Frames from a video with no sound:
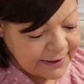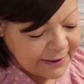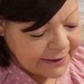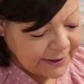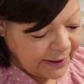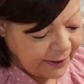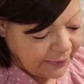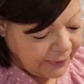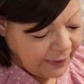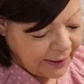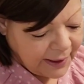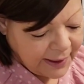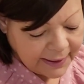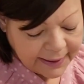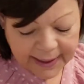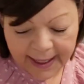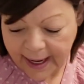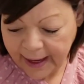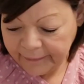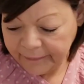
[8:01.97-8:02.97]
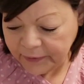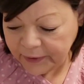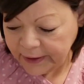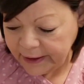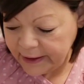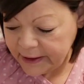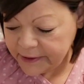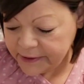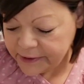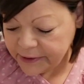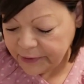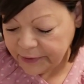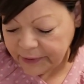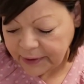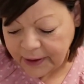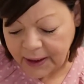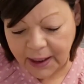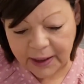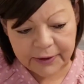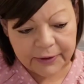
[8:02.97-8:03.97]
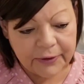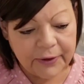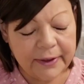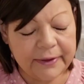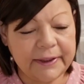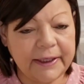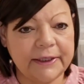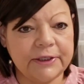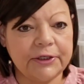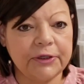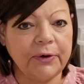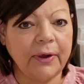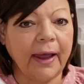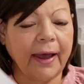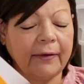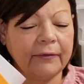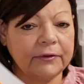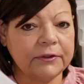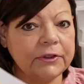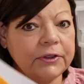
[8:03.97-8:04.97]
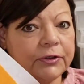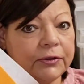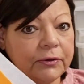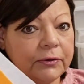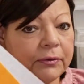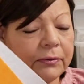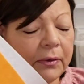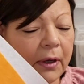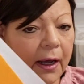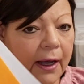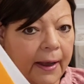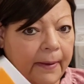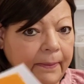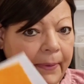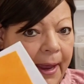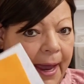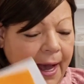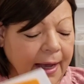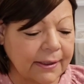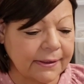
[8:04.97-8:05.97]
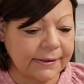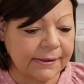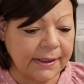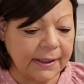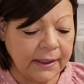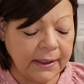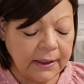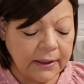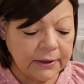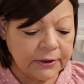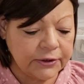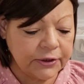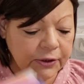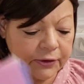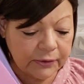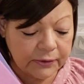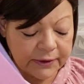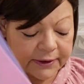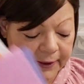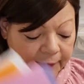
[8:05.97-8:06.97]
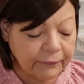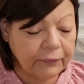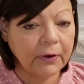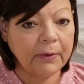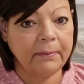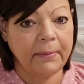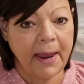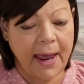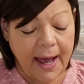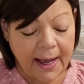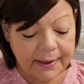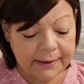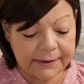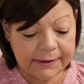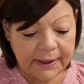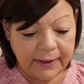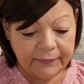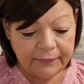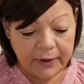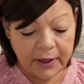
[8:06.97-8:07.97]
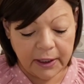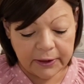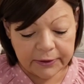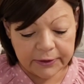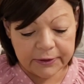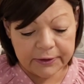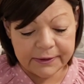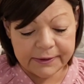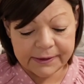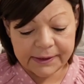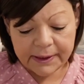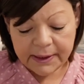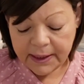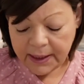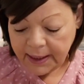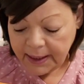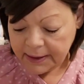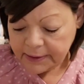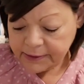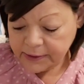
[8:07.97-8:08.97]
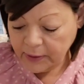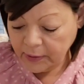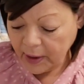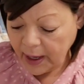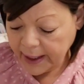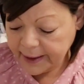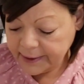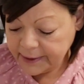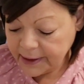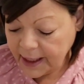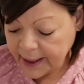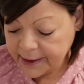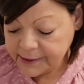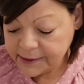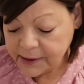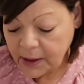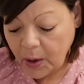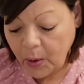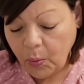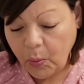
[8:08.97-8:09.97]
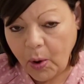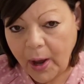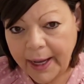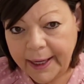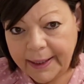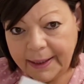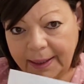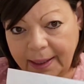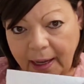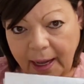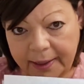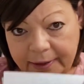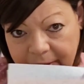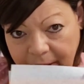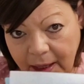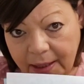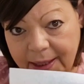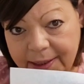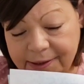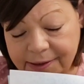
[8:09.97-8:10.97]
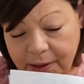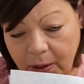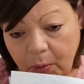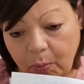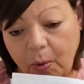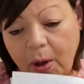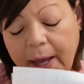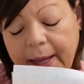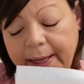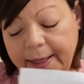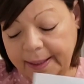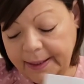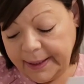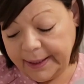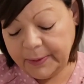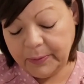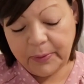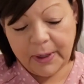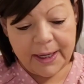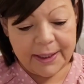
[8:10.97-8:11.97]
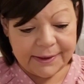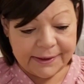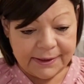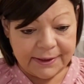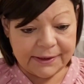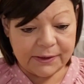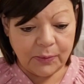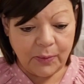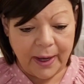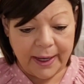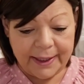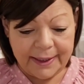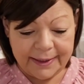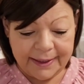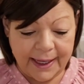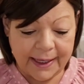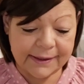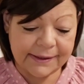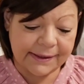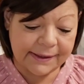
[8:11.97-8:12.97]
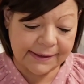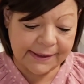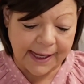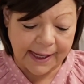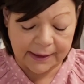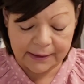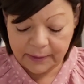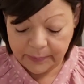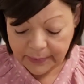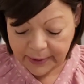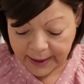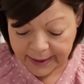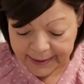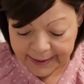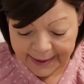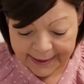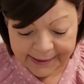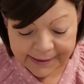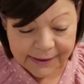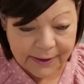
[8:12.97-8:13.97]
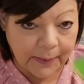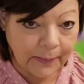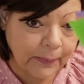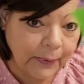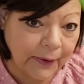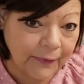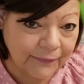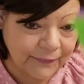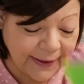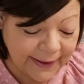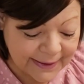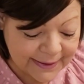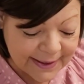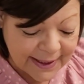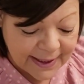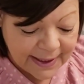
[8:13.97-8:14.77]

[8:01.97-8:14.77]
So yeah, if you need a certain color, and they do have two uh, packs, two different packs of colors. So I, I saw white, I thought I saw white, and it was, it's white, and that's exactly what I need. So perfect.